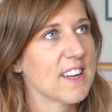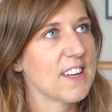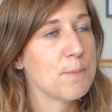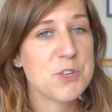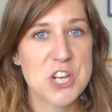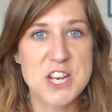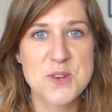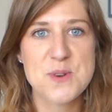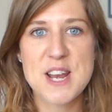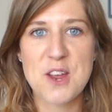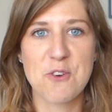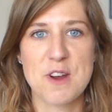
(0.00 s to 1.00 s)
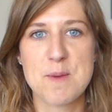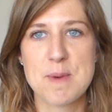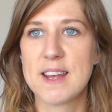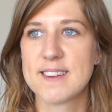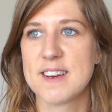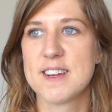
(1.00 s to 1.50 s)
I'm genuinely
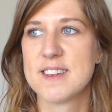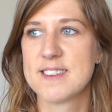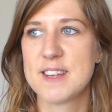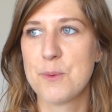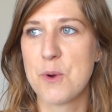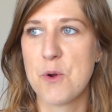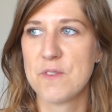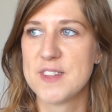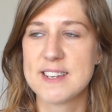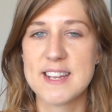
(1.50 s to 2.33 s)
incredibly excited to see where all this